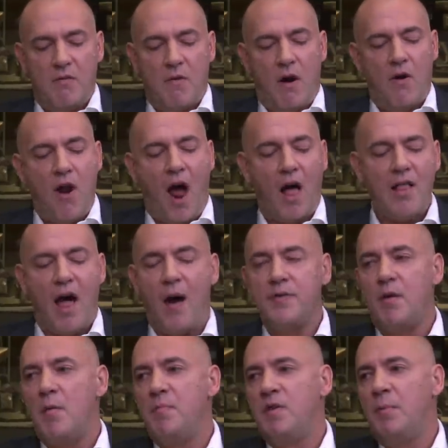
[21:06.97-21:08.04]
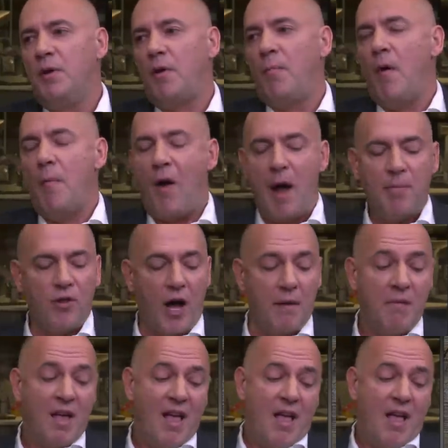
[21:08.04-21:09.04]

are not allowing them to build a pipeline.